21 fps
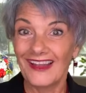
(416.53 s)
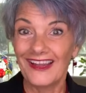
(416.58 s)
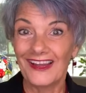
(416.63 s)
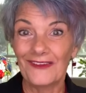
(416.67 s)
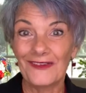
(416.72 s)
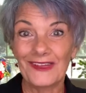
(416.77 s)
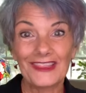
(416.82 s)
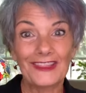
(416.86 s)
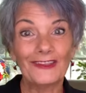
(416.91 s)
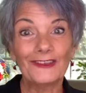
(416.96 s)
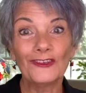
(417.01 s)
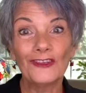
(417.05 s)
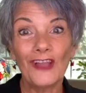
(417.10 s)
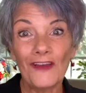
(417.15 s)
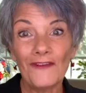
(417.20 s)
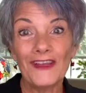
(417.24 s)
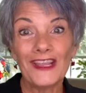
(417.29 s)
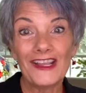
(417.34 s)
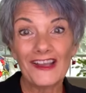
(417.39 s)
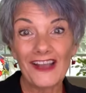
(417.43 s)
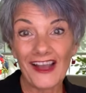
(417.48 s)
with the
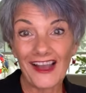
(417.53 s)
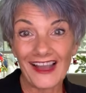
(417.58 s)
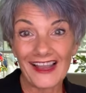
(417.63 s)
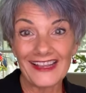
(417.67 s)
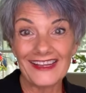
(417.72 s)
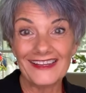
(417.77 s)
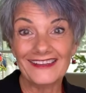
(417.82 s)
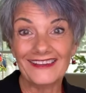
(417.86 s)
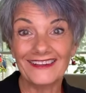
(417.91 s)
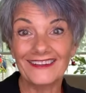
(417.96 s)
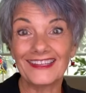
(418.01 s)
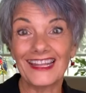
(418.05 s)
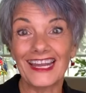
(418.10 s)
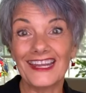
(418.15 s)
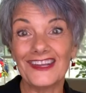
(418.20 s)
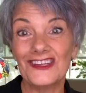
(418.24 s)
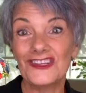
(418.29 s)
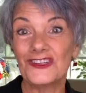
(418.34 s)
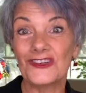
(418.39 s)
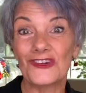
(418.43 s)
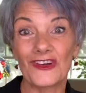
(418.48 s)
loving kindness that
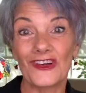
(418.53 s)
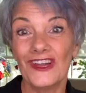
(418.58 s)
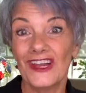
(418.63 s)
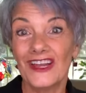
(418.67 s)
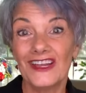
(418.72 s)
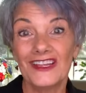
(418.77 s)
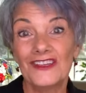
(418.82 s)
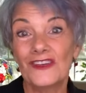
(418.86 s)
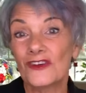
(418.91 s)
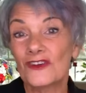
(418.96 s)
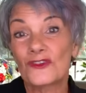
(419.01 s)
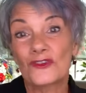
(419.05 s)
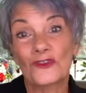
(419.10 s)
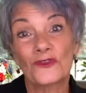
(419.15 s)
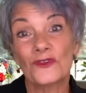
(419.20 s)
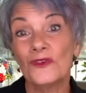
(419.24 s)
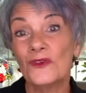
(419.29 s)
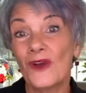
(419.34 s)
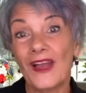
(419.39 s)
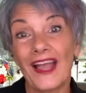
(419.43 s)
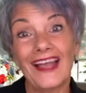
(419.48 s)
is your
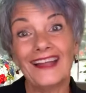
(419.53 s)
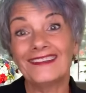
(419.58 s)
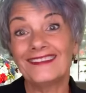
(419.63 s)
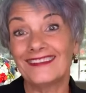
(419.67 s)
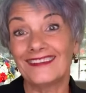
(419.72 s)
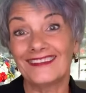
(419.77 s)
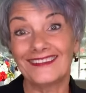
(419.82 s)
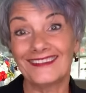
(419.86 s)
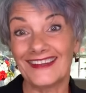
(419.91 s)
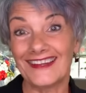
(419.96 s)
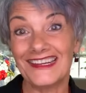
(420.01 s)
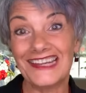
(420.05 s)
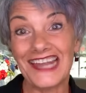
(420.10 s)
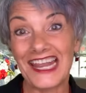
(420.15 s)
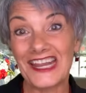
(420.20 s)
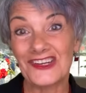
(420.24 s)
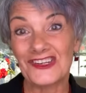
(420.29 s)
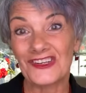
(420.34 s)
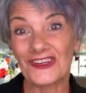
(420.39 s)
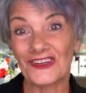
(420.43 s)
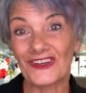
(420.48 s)
true essence and
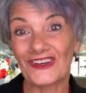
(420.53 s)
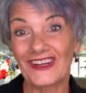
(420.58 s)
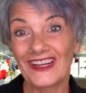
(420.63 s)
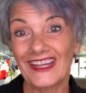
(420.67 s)
nature?